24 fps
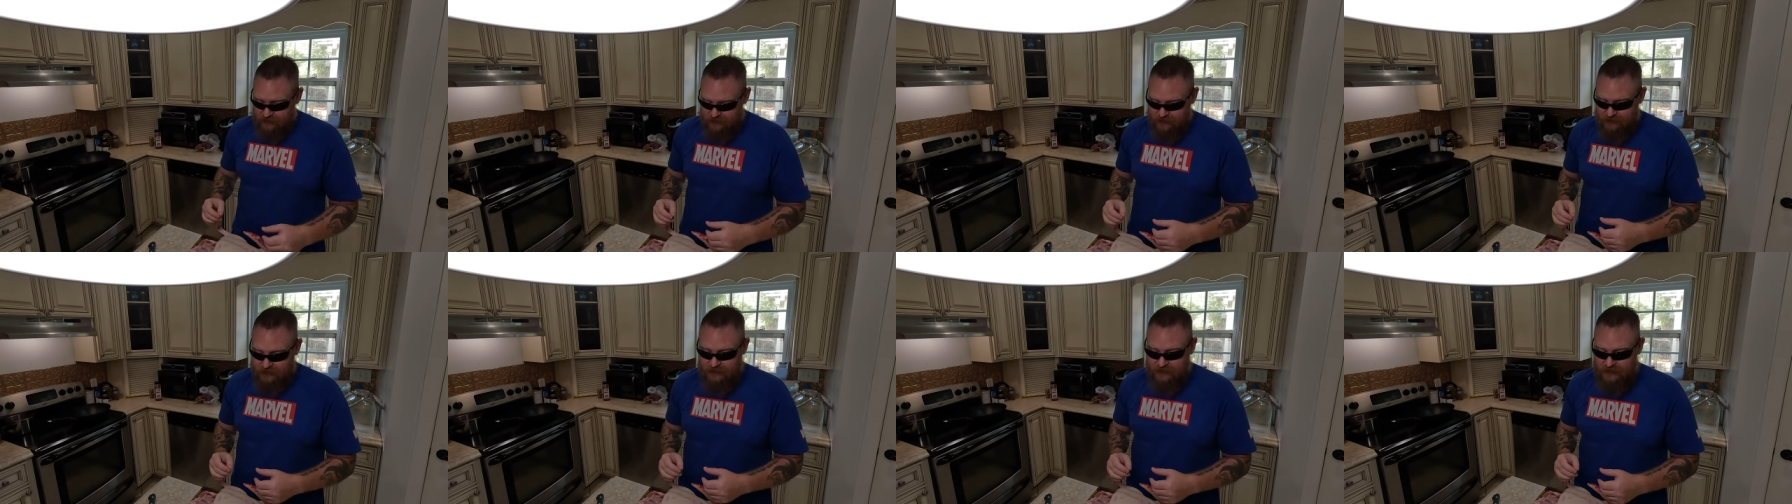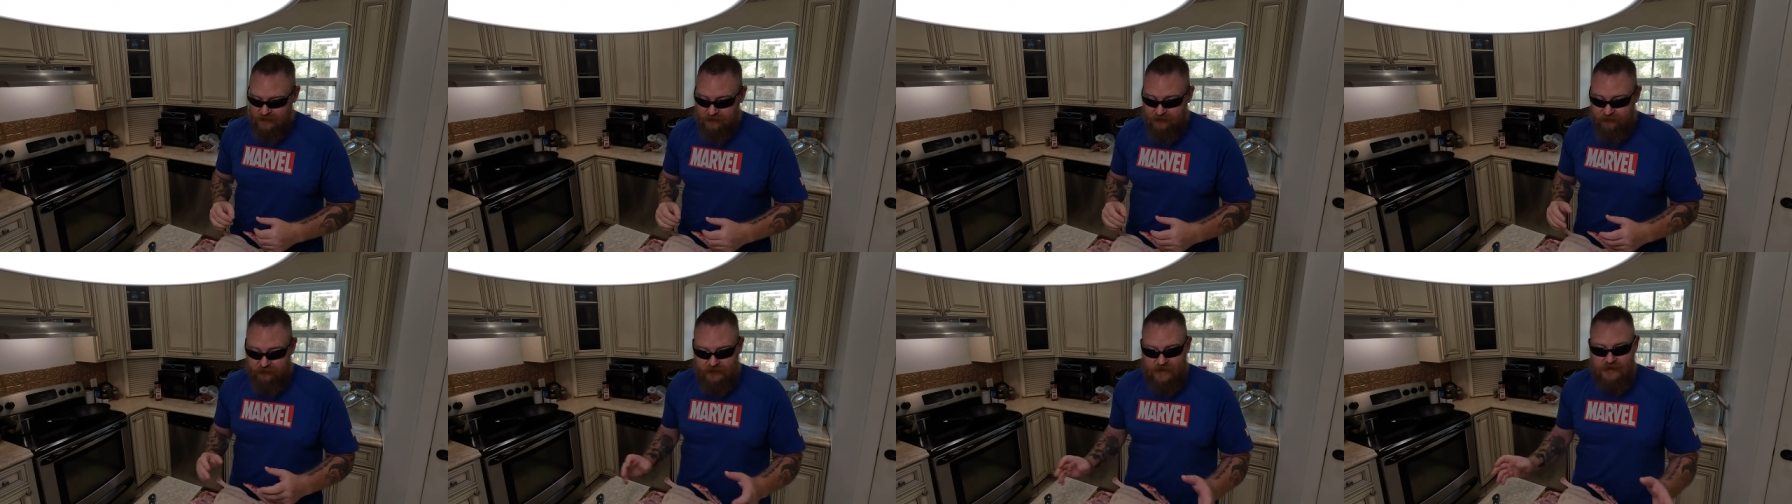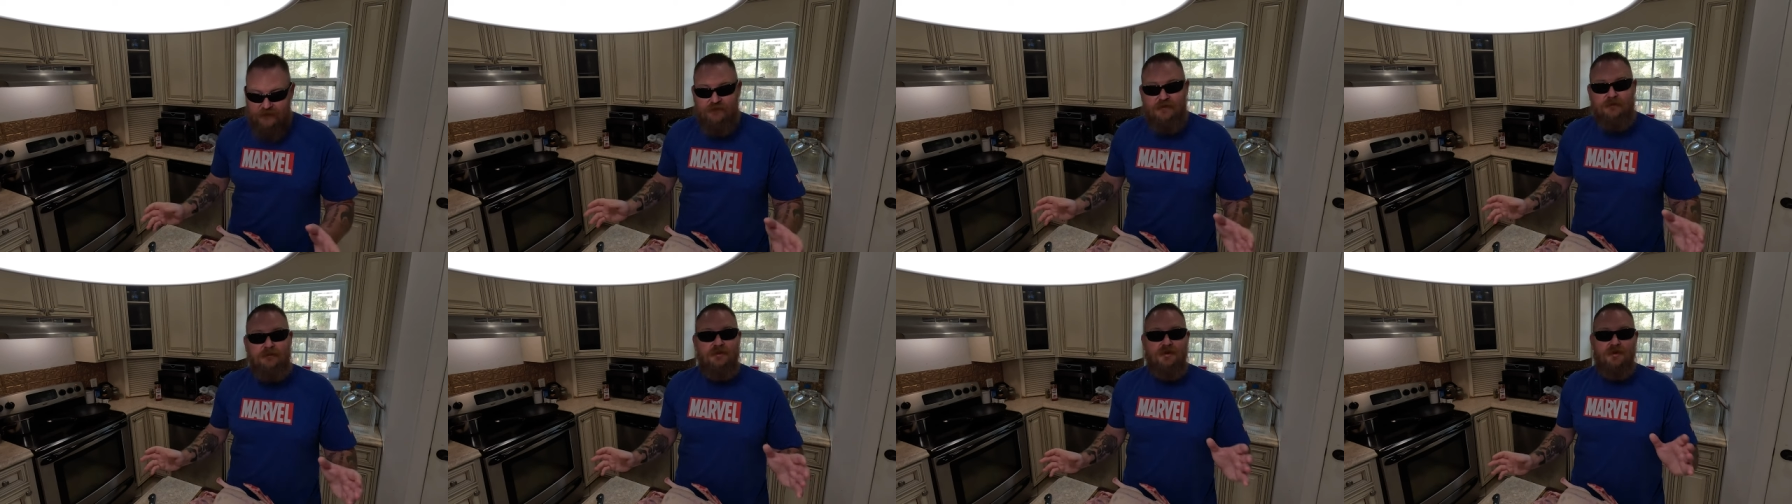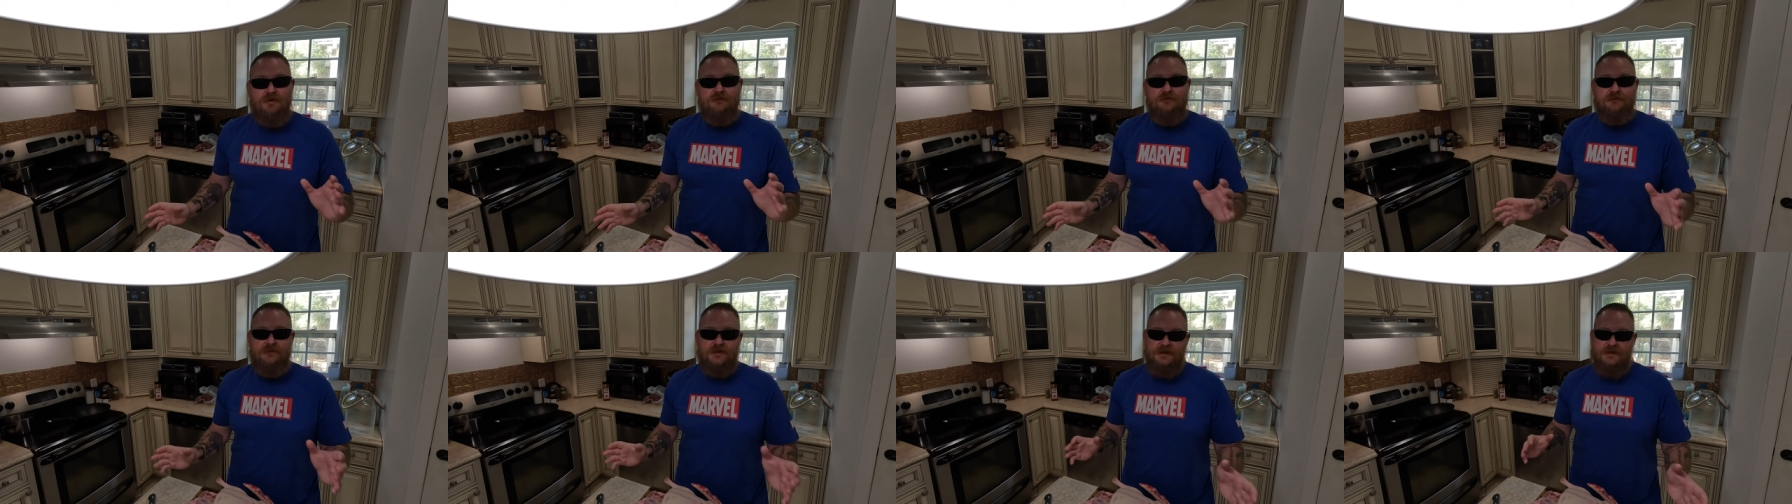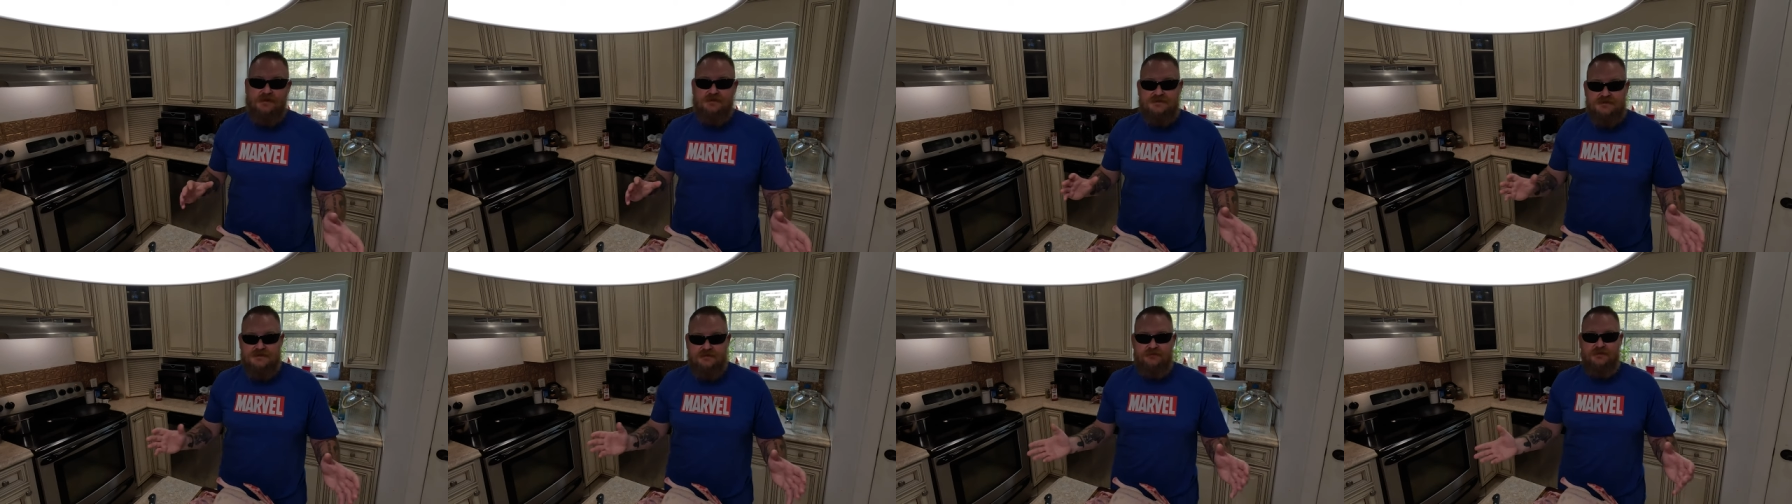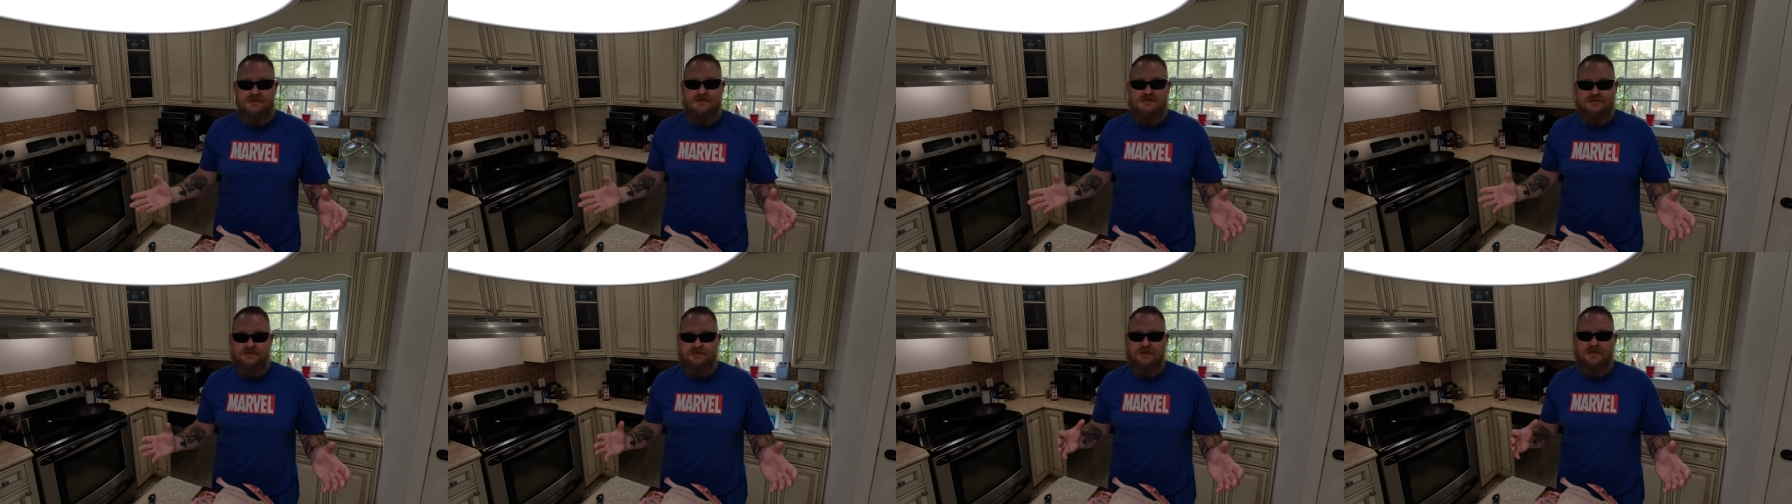The flavor profiles of
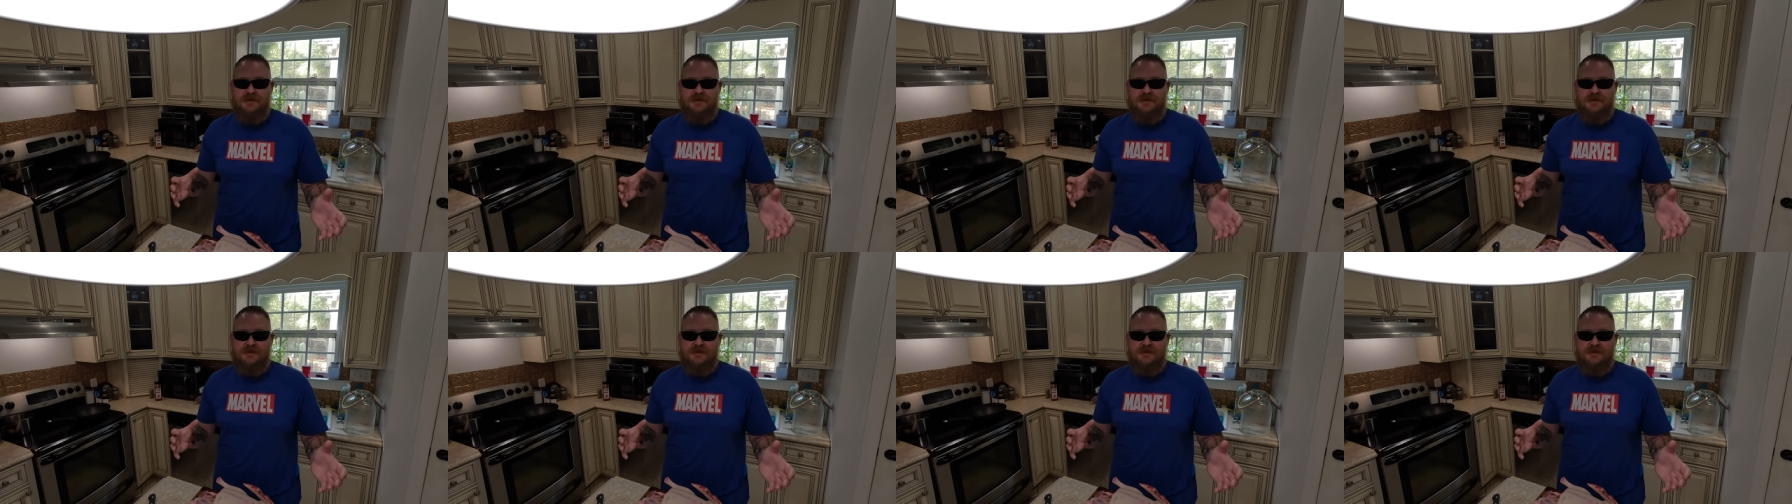these